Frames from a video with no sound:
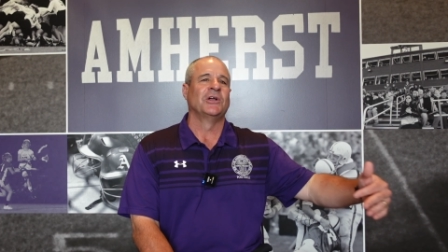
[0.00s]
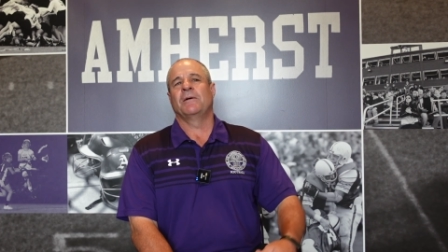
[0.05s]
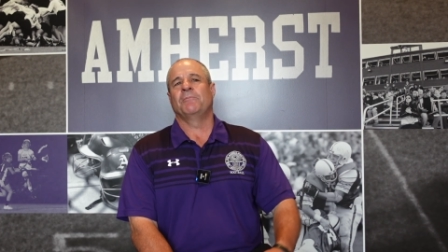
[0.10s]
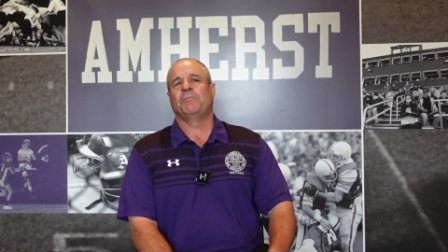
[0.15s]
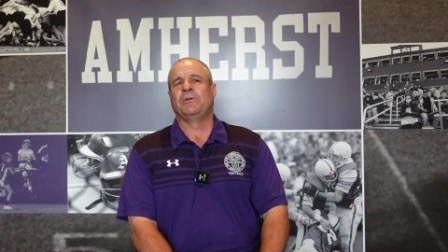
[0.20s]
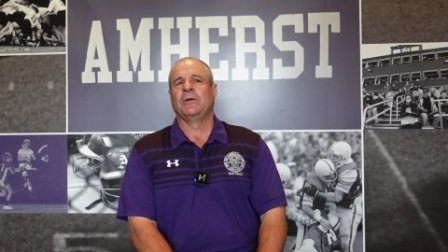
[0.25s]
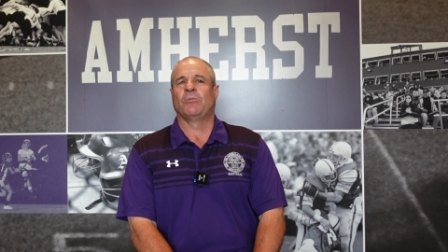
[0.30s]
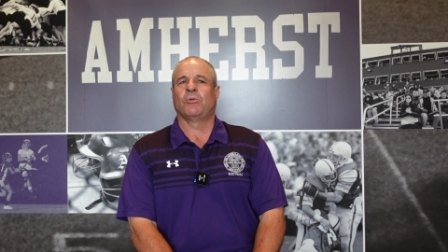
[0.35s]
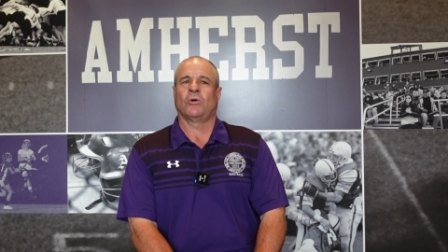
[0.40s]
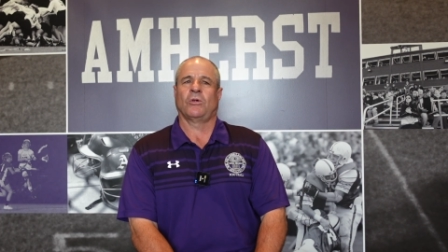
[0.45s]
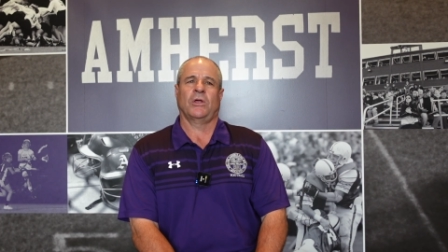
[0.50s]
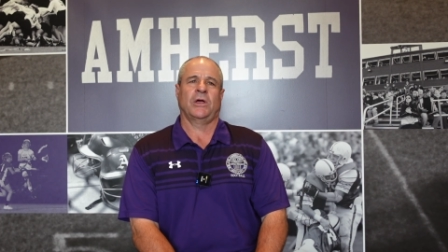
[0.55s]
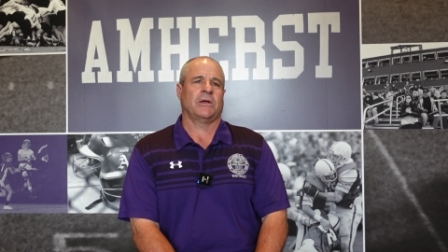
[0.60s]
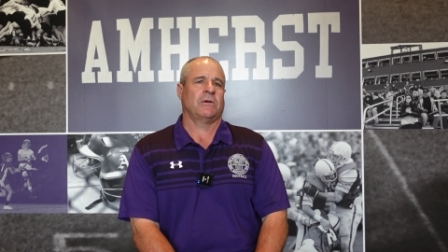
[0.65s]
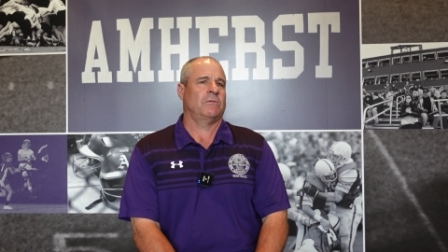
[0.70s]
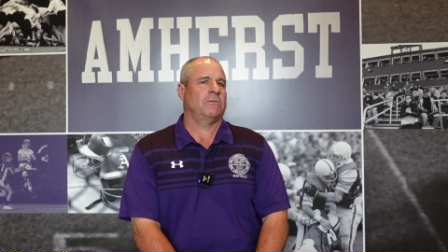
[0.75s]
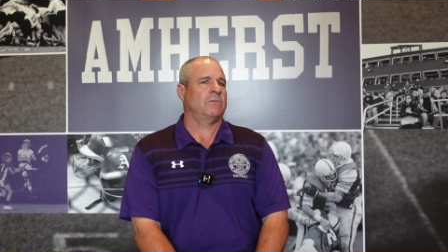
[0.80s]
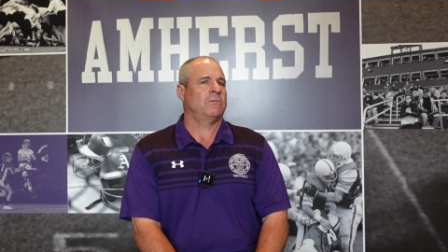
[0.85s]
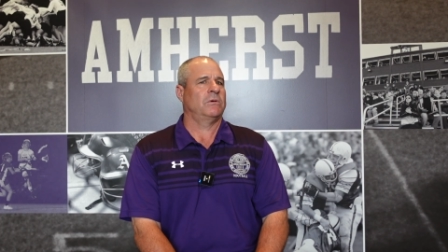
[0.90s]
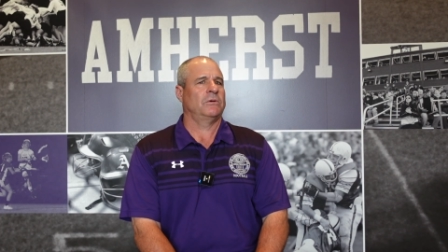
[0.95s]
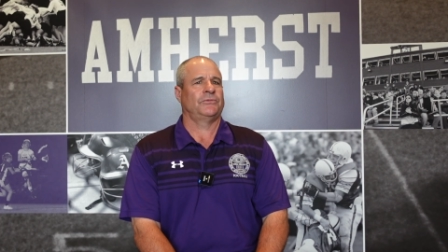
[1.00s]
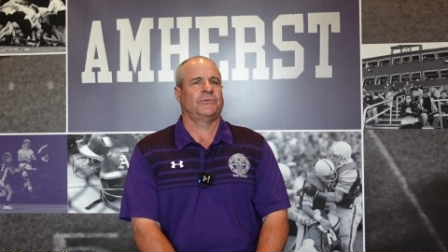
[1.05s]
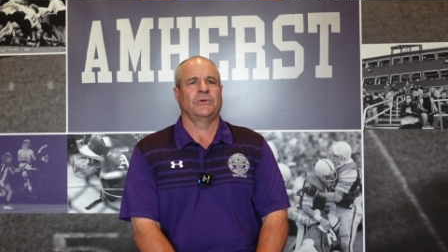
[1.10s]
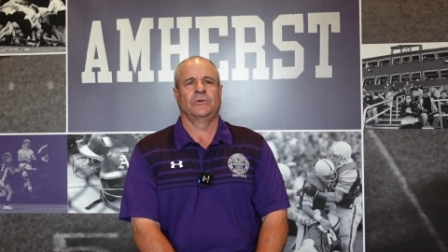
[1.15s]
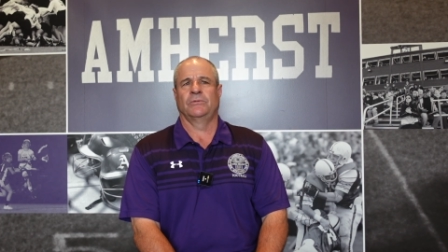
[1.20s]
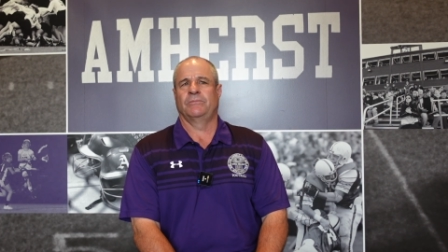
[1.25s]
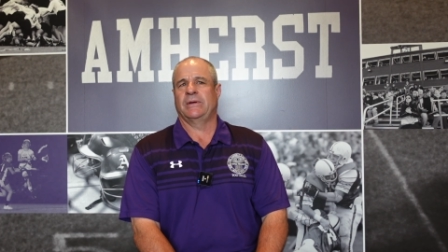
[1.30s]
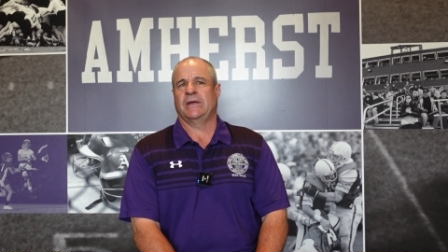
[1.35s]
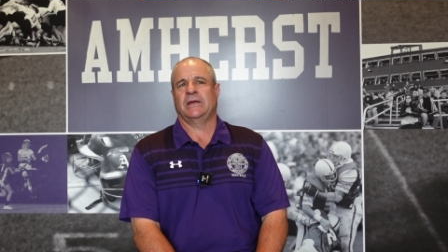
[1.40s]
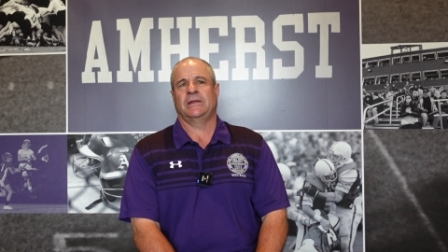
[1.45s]
and people were like, well,
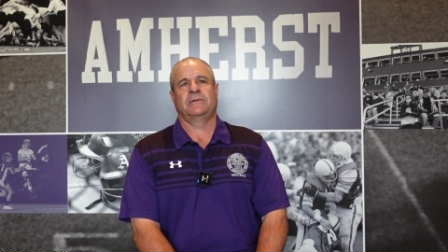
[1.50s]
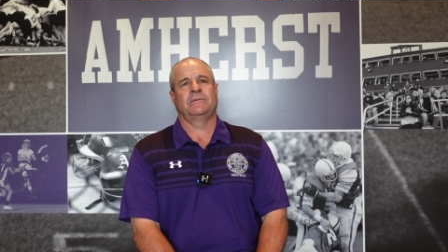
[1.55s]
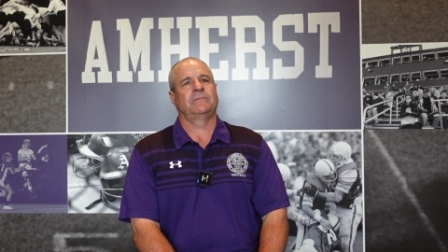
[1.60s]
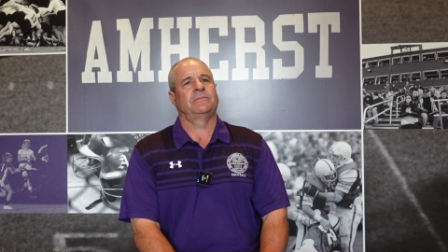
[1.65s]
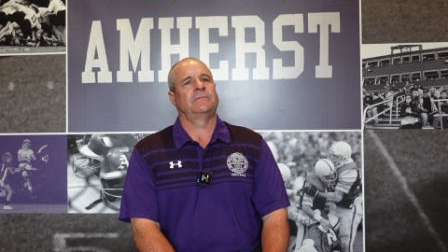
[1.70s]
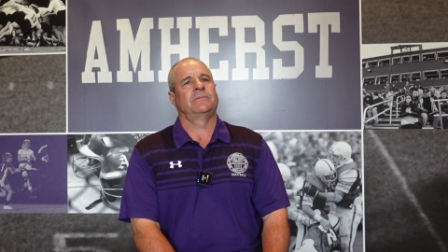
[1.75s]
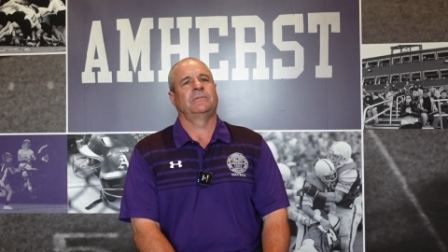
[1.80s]
dude, man,